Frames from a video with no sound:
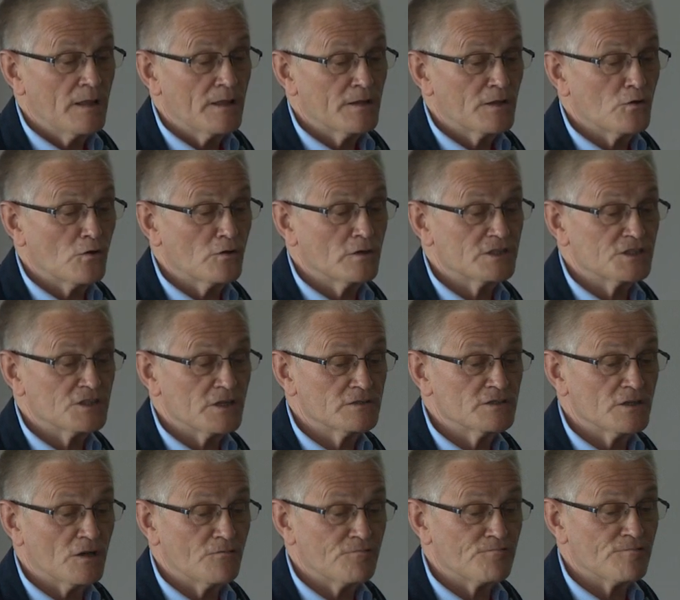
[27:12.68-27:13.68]
cooker
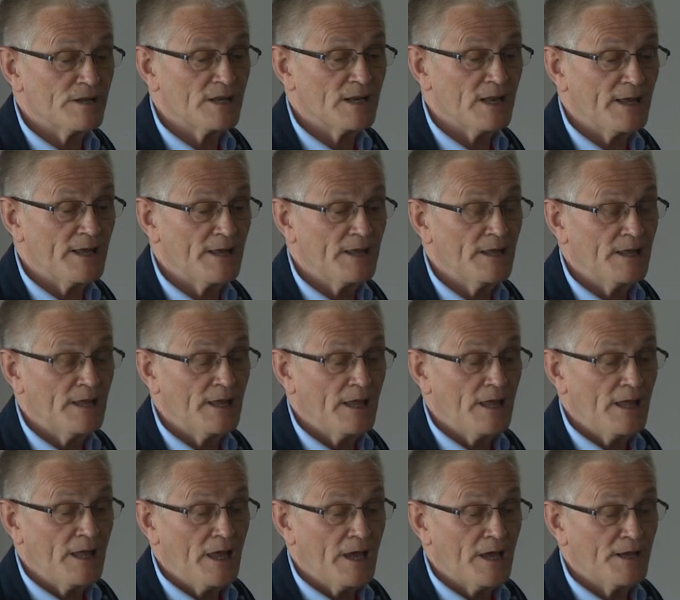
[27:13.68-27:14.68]
shut-off relay,
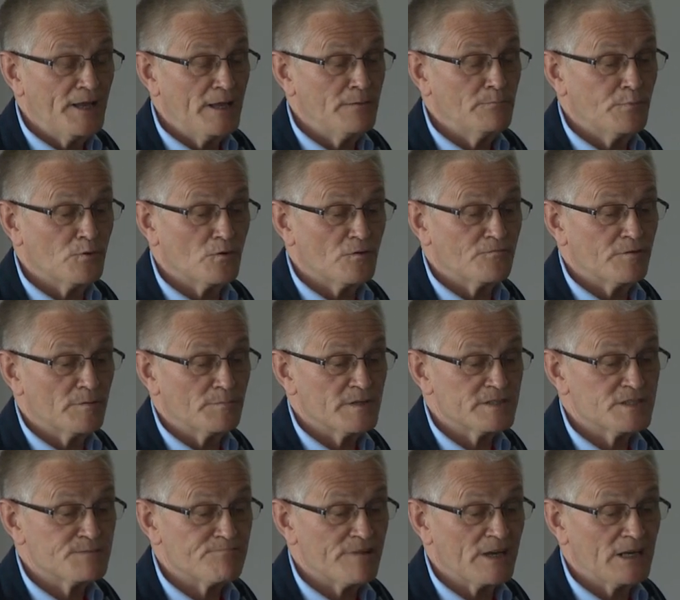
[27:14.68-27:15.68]
an input from the
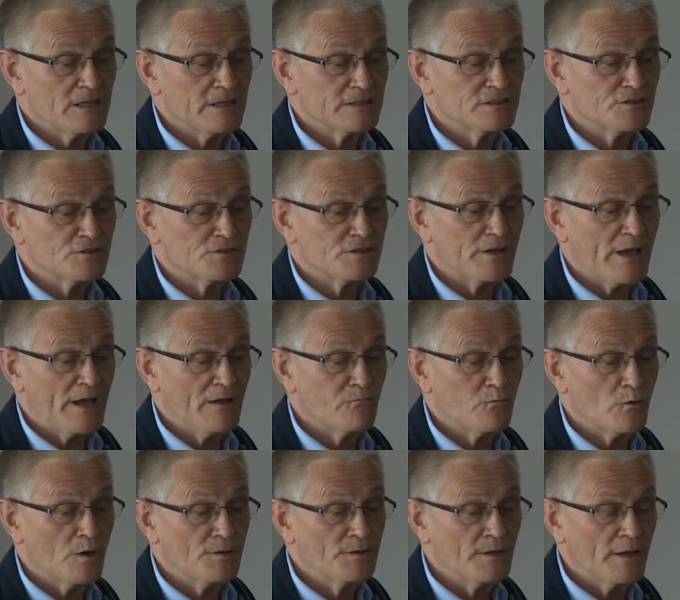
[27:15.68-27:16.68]
sprinkler, should you have
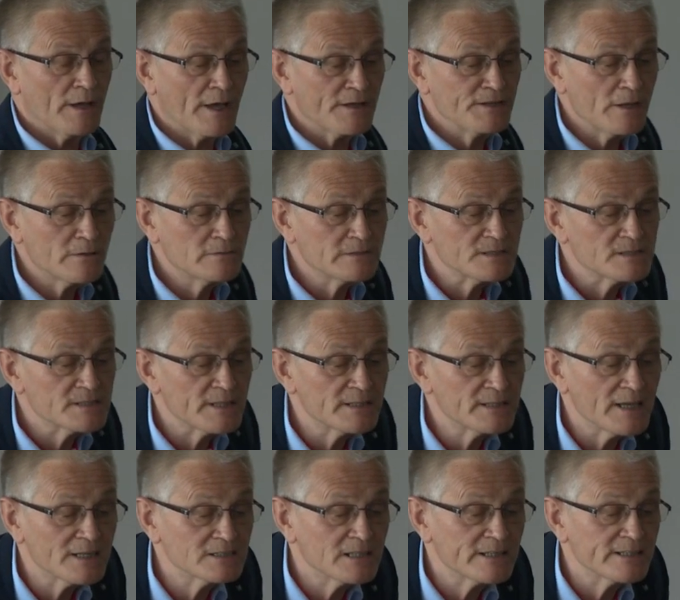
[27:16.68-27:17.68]
one. I noticed that
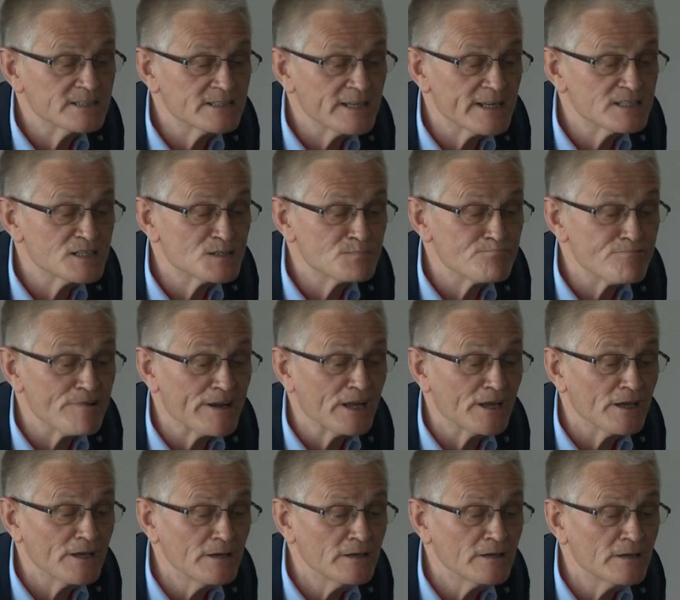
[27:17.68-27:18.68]
actually says
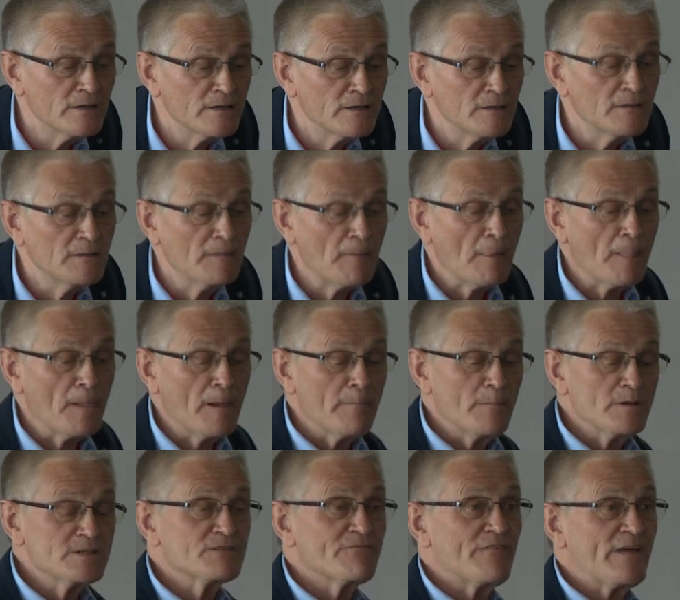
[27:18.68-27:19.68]
sprinkler. I
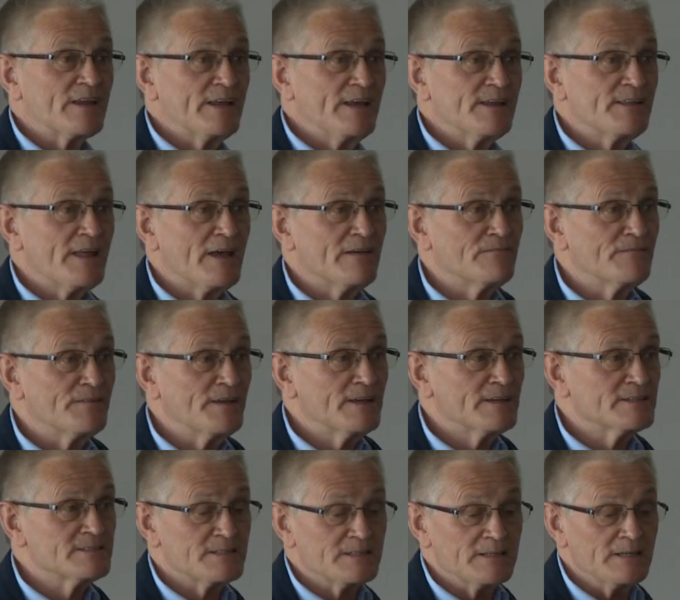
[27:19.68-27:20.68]
must get that
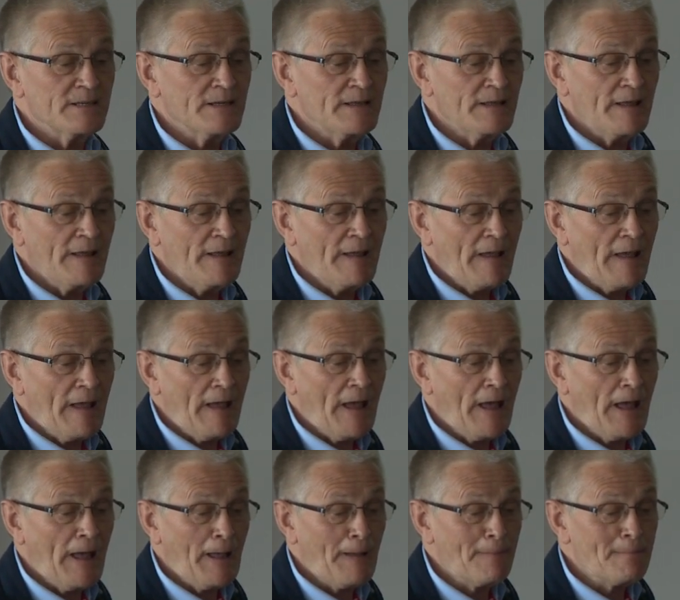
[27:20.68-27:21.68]
fixed.
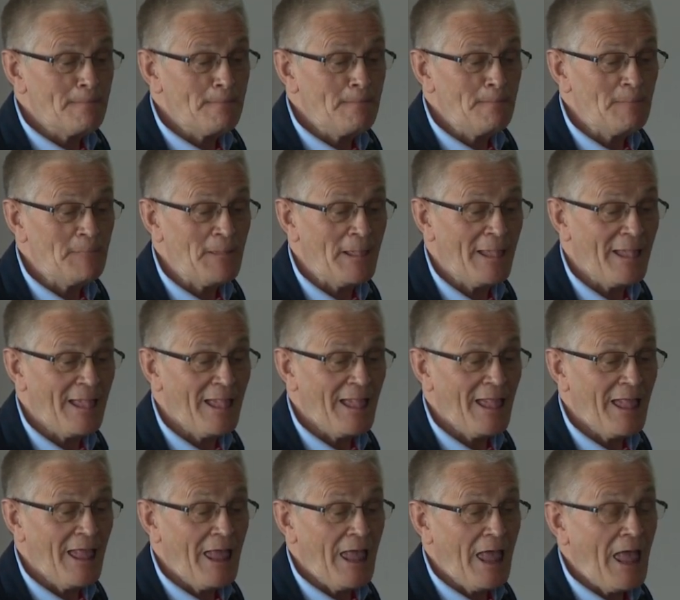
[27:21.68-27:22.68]
And
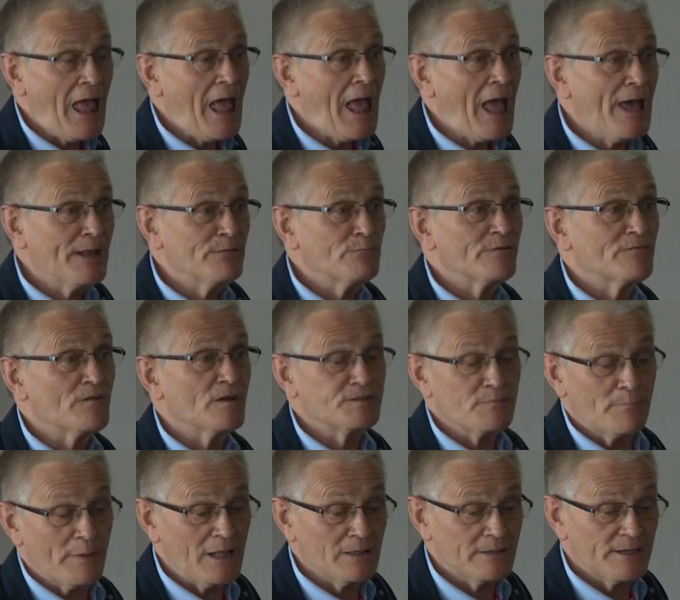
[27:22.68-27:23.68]
we've got a
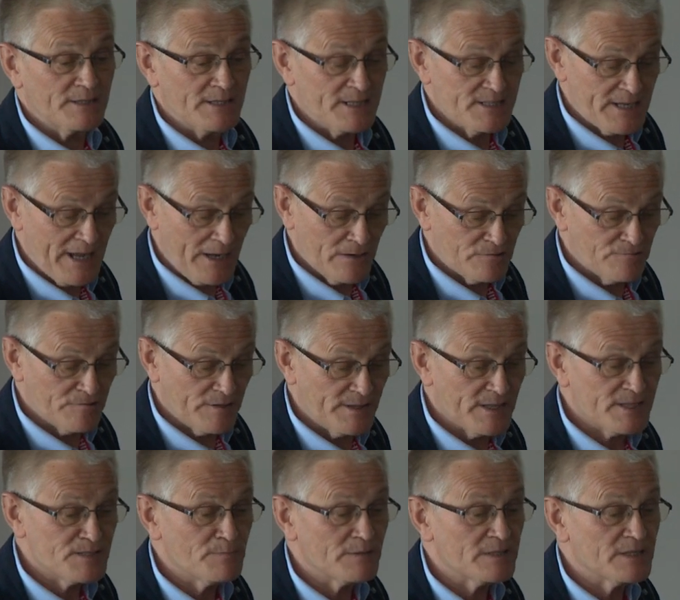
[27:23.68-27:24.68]
balcony sounder in
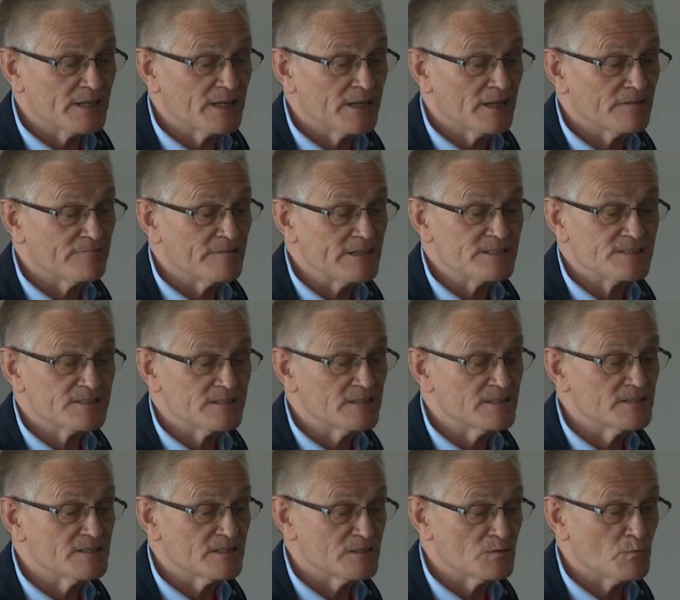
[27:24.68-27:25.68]
this particular
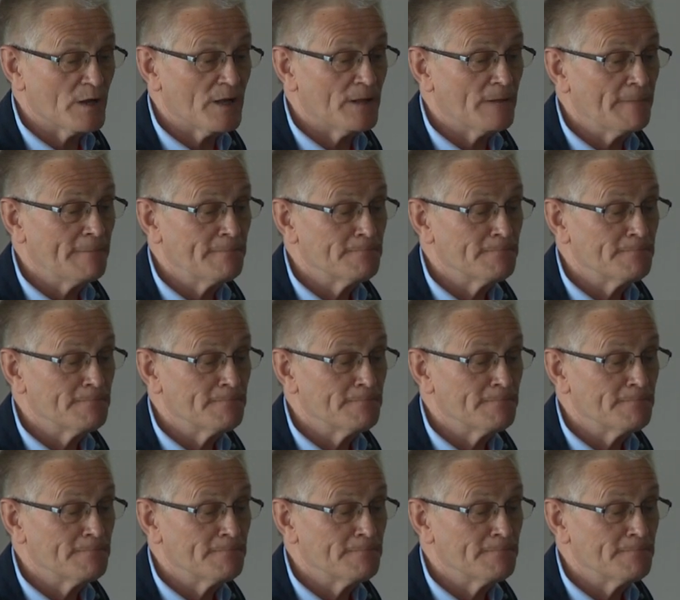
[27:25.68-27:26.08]
instance as well.